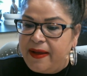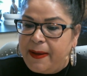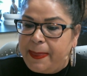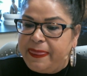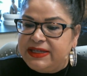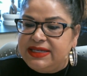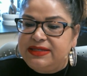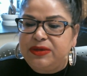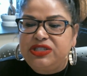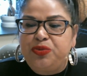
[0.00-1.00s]
this is
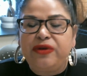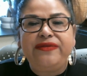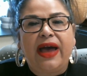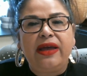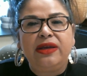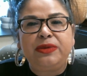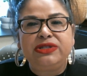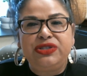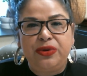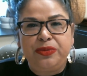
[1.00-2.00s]
much more valuable
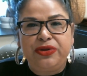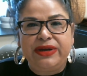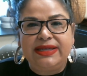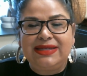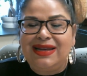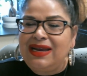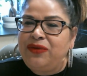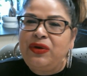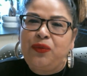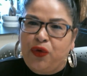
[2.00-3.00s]
to employees than any
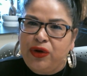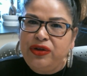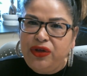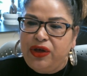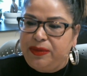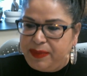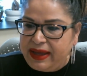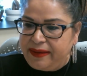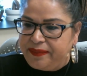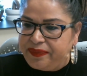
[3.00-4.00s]
reward could
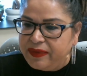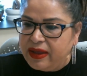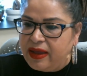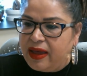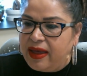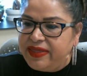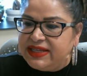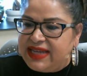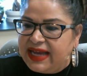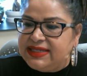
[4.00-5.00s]
be. The
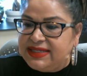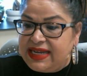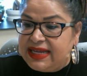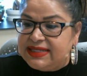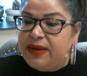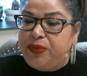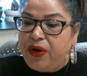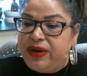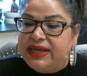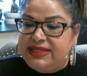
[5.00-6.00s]
text states that
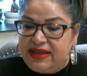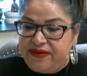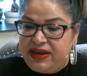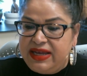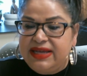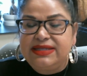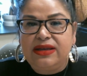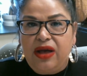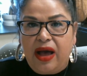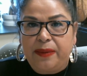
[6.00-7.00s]
productivity is
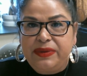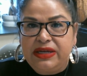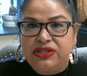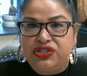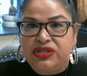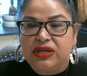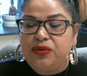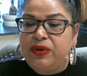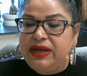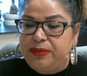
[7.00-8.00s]
accomplished
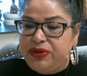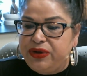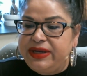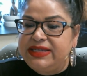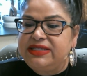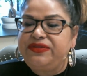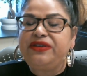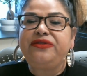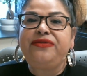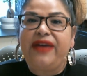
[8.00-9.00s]
when employees
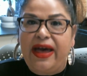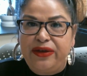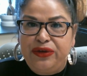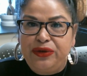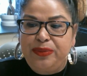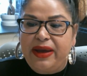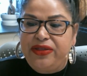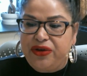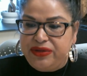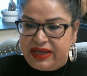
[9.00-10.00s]
feel valued by
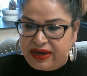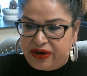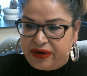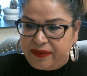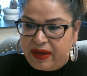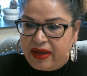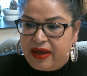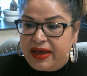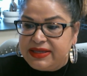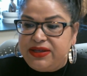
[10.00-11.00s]
their leader.
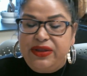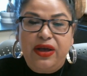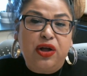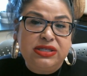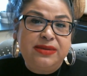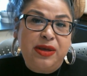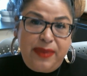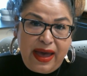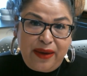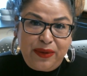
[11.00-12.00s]
So the ultimate
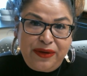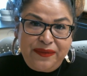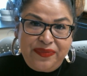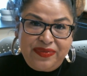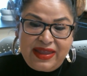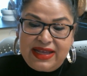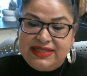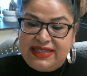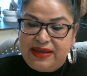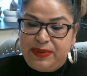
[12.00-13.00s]
power
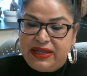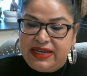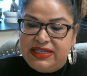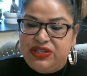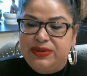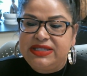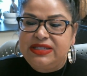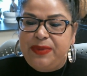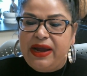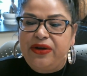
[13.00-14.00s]
is the ability to inspire